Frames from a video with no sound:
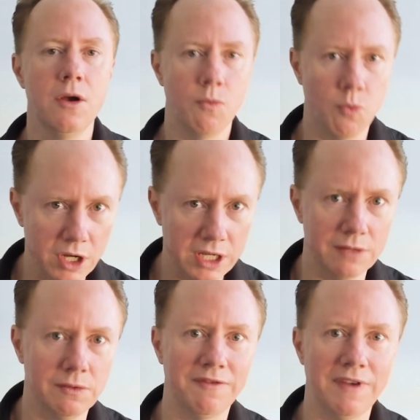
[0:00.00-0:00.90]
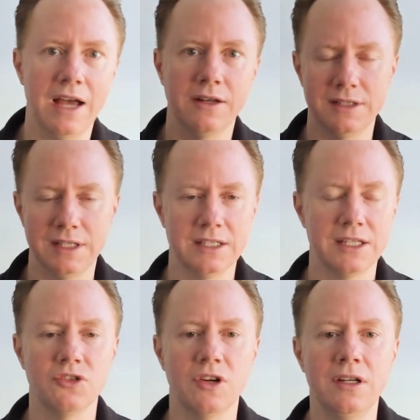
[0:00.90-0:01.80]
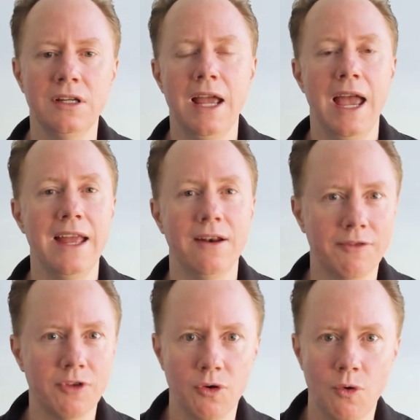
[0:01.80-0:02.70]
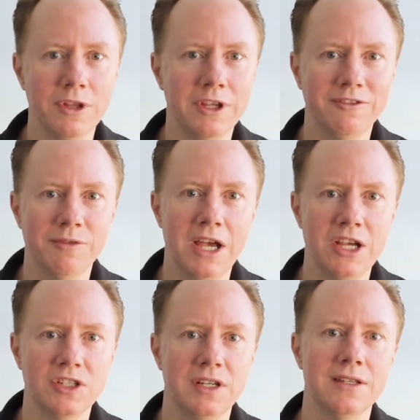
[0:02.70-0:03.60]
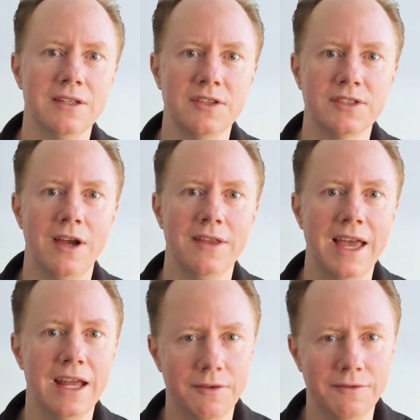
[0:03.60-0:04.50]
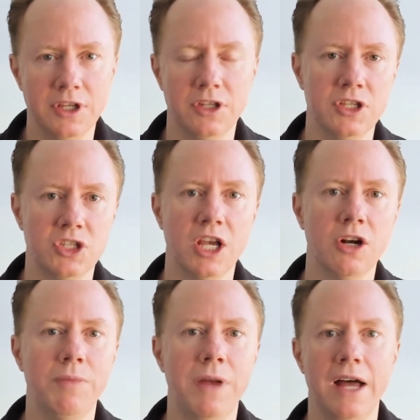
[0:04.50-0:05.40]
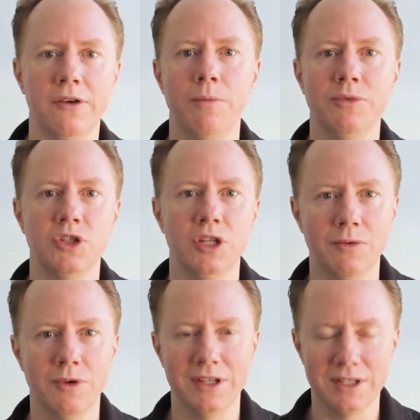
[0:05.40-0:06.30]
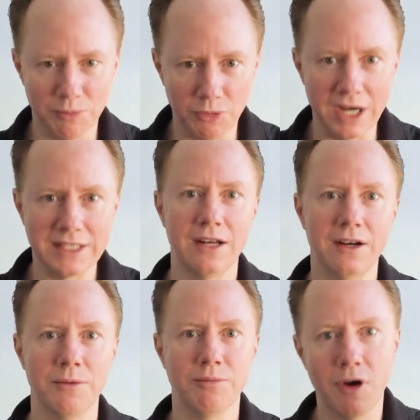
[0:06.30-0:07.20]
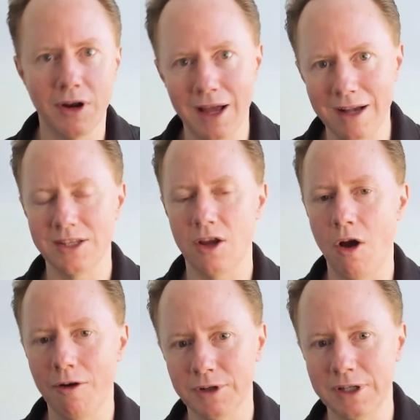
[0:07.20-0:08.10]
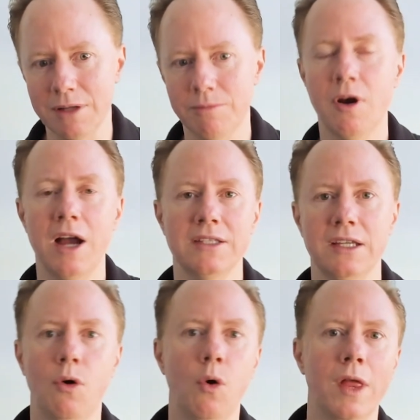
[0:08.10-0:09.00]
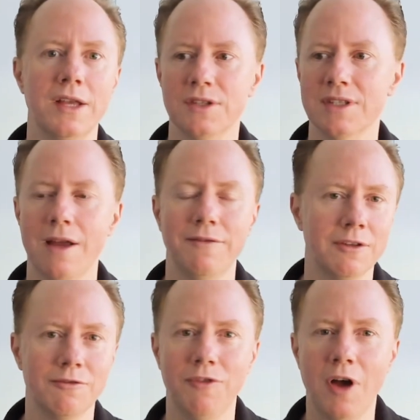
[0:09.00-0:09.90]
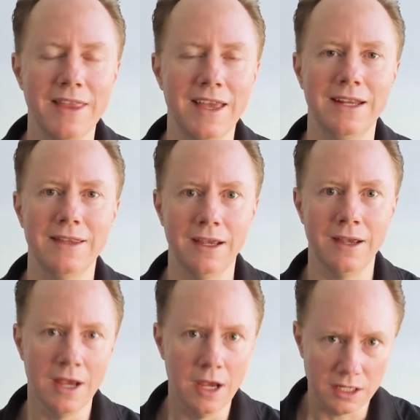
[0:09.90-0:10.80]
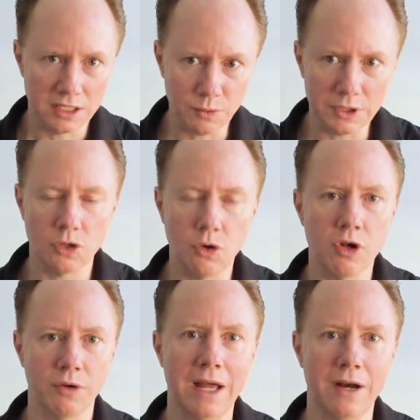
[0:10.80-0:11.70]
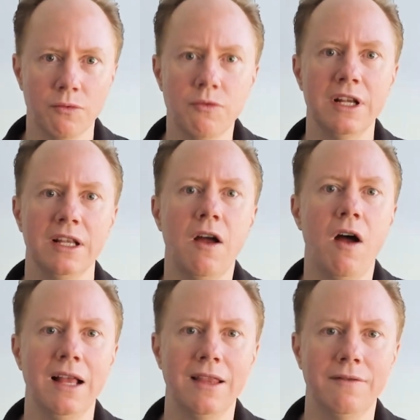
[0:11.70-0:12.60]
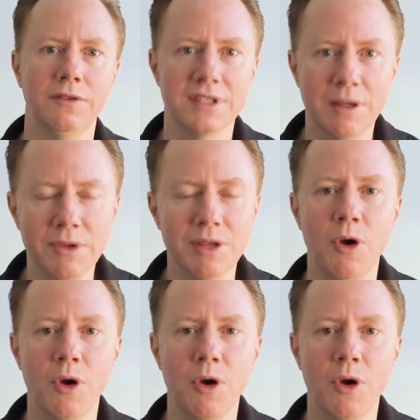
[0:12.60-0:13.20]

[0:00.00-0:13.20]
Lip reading: working with founders, etc. And I've got all the information inside that of the channel partner opportunity, where there's a breakdown of the products, the offering, the pricing, all that sort of stuff. You can find that in there. Just want to talk about a really high level of some of the